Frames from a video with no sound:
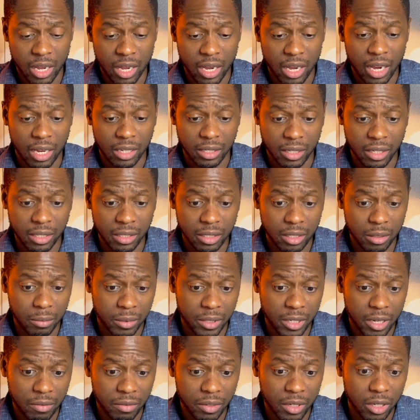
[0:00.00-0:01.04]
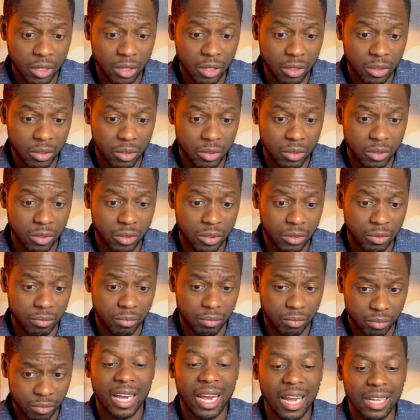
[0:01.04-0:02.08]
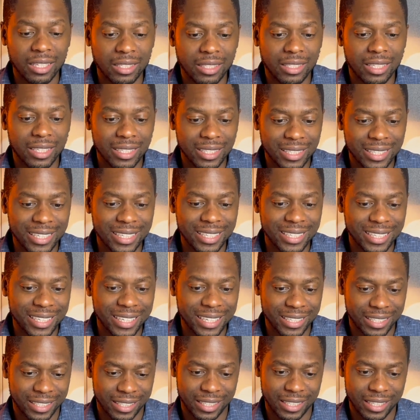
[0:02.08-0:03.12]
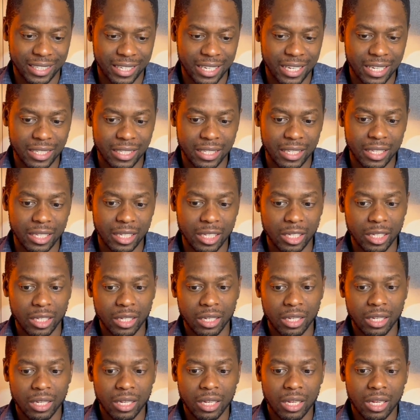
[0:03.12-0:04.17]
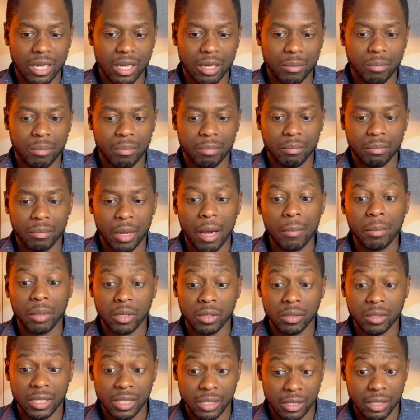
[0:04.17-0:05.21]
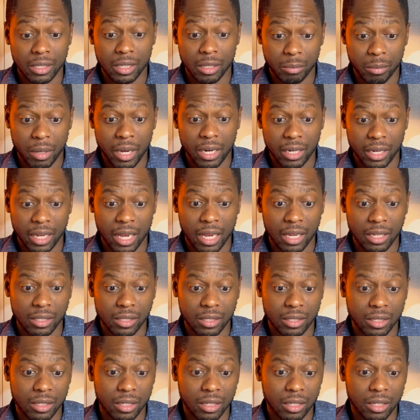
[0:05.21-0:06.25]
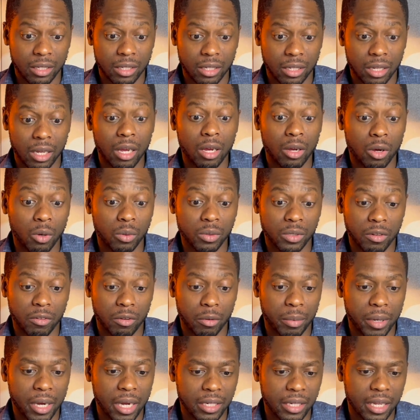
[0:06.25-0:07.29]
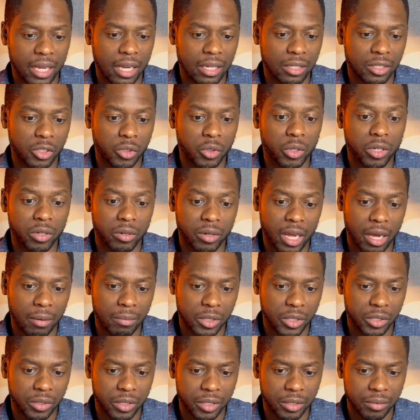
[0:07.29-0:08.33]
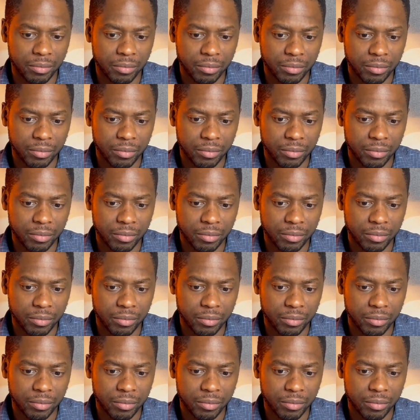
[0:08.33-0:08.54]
As Kissin himself concludes, Konstantin Kissin is the popular dissident podcast, host of the podcast Trigonometry.